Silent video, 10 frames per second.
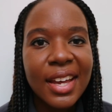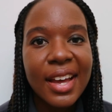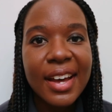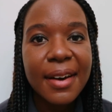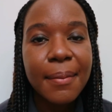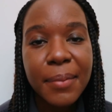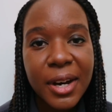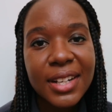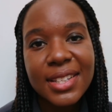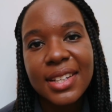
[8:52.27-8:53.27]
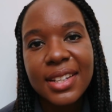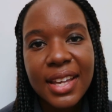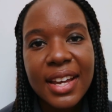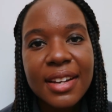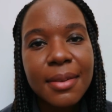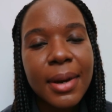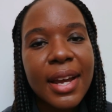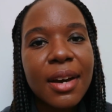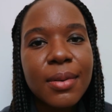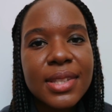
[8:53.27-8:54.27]
But again, my
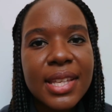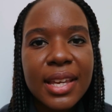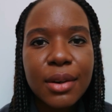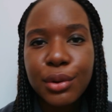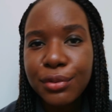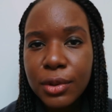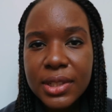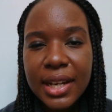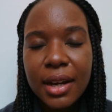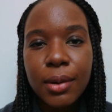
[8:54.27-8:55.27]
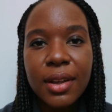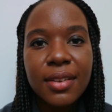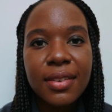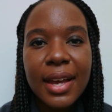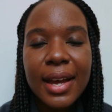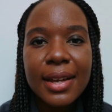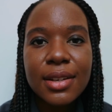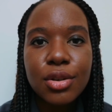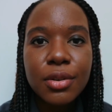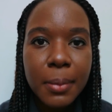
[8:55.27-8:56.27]
hours here were 40 hours,
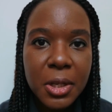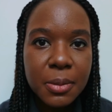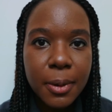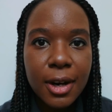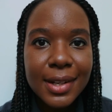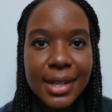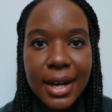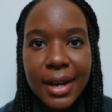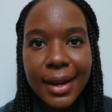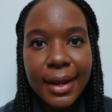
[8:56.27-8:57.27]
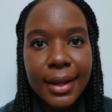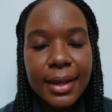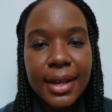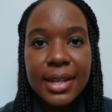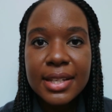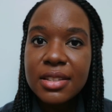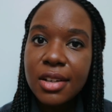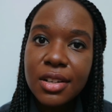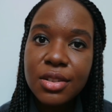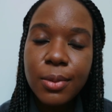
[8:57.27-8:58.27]
and on the most part I
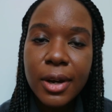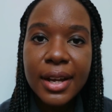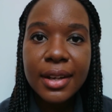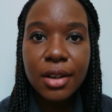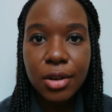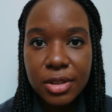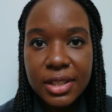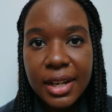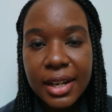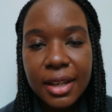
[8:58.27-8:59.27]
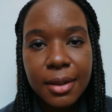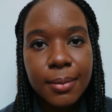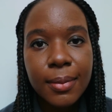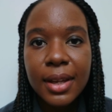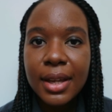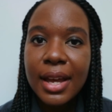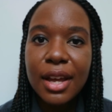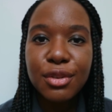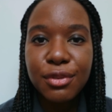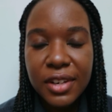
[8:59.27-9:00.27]
started work on time
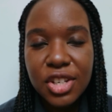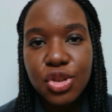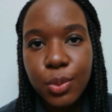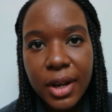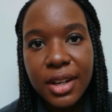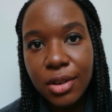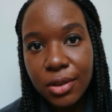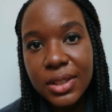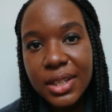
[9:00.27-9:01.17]
and finished work on